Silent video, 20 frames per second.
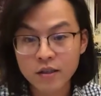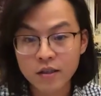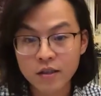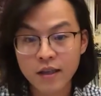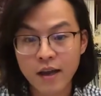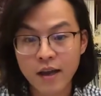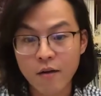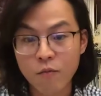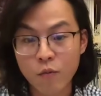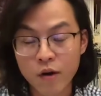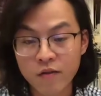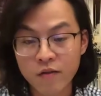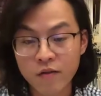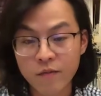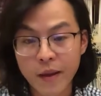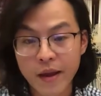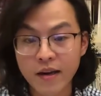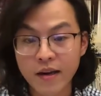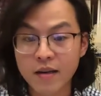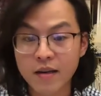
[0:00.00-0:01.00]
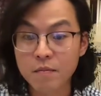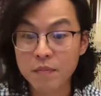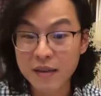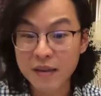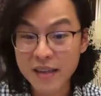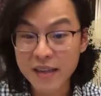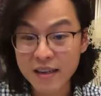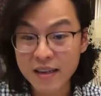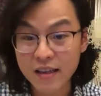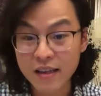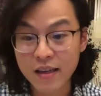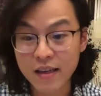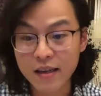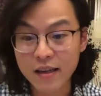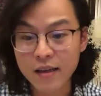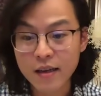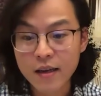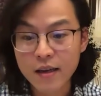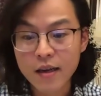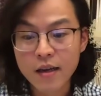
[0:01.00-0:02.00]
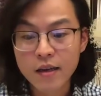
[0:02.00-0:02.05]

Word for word: to get rid of pain completely,